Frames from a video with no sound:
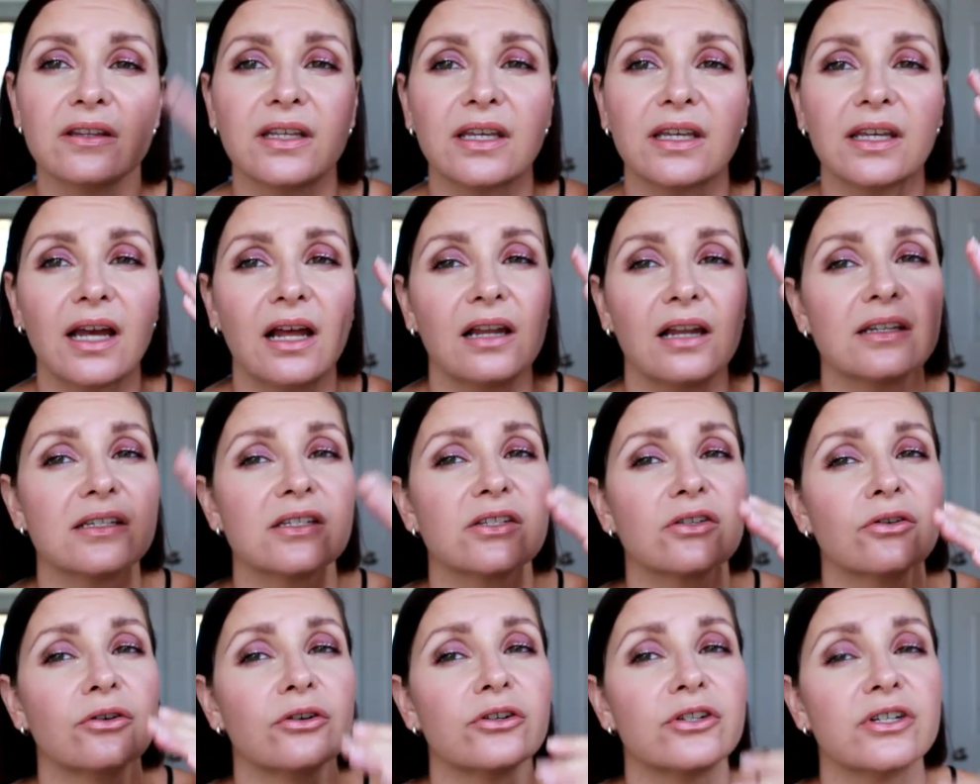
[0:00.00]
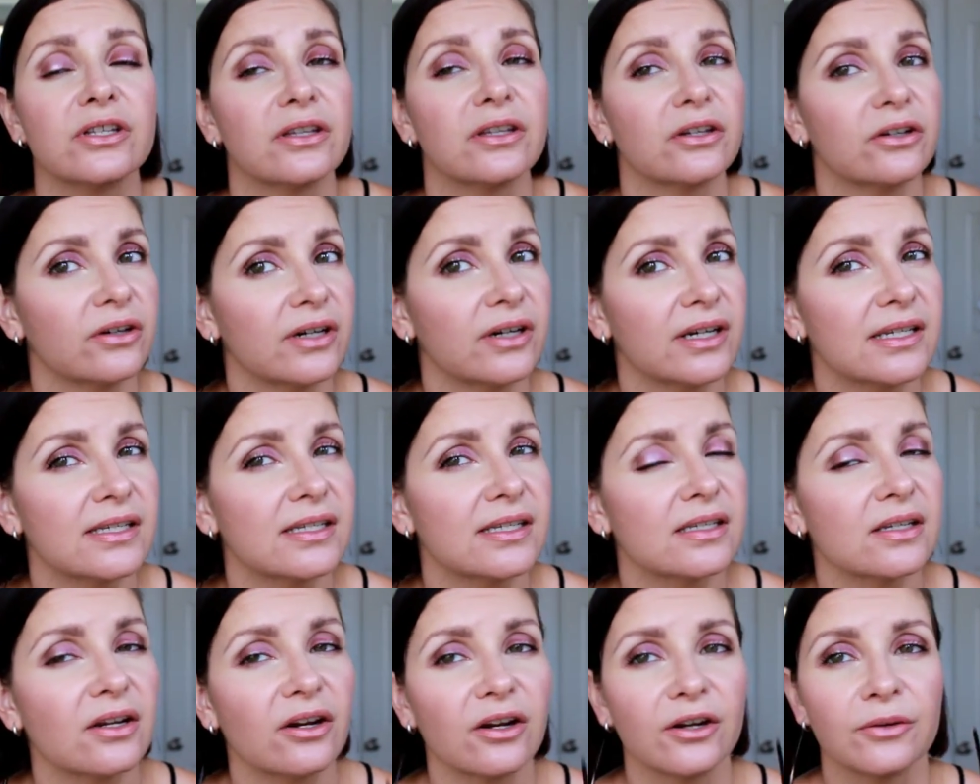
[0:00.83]
the colours through to the crease.
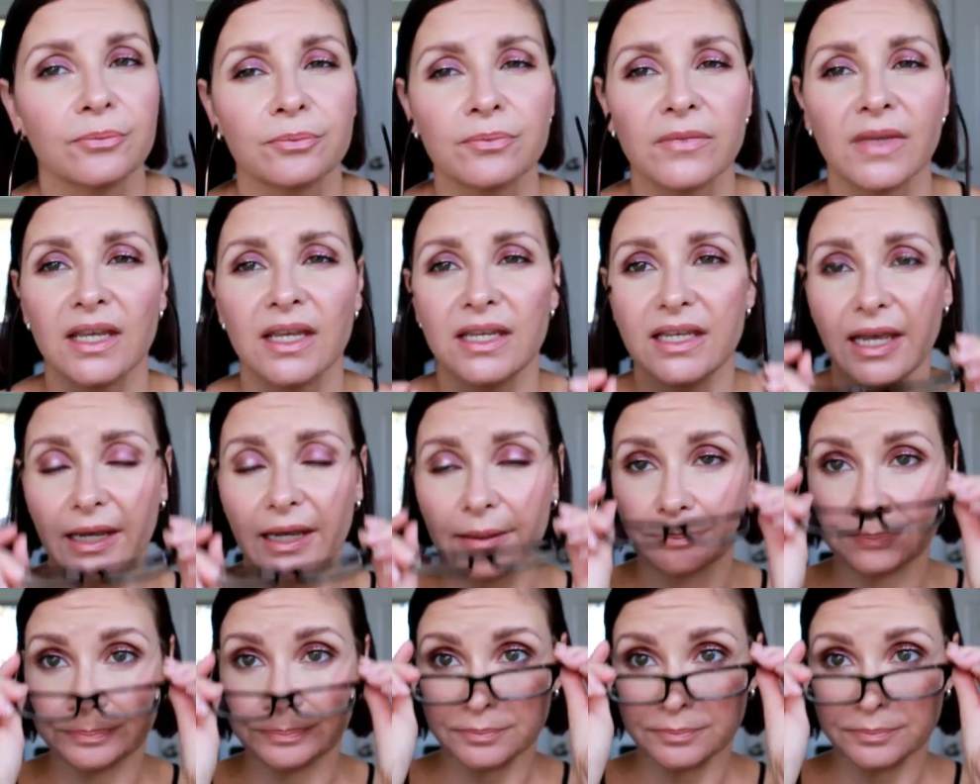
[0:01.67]
So yeah.